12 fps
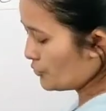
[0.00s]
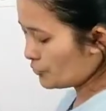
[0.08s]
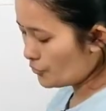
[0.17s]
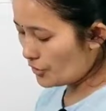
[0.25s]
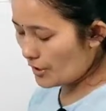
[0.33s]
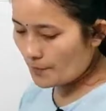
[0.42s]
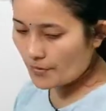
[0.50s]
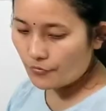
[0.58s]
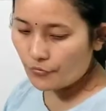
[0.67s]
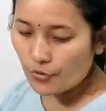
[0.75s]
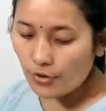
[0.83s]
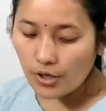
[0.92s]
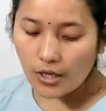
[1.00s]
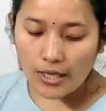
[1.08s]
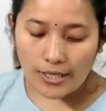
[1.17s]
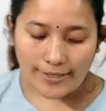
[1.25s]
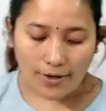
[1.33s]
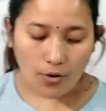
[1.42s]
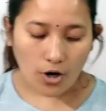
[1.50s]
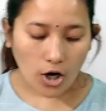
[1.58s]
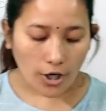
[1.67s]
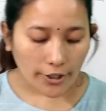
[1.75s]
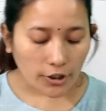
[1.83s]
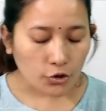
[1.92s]
to rule number 4. Now
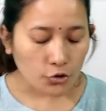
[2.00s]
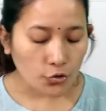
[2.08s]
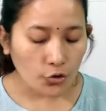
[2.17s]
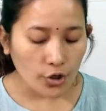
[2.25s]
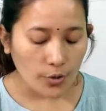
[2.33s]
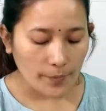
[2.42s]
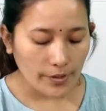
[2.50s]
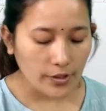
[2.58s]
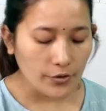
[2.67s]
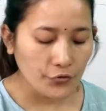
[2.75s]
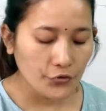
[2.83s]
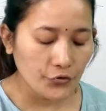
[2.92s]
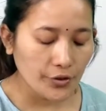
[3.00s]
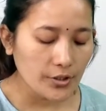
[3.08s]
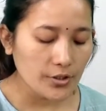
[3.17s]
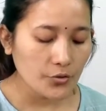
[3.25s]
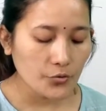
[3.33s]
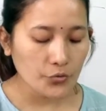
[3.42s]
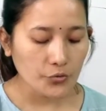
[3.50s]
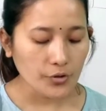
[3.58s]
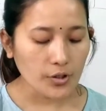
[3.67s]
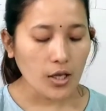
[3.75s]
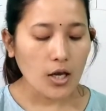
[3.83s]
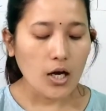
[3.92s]
according to rule number, if you read the
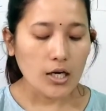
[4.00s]
rule,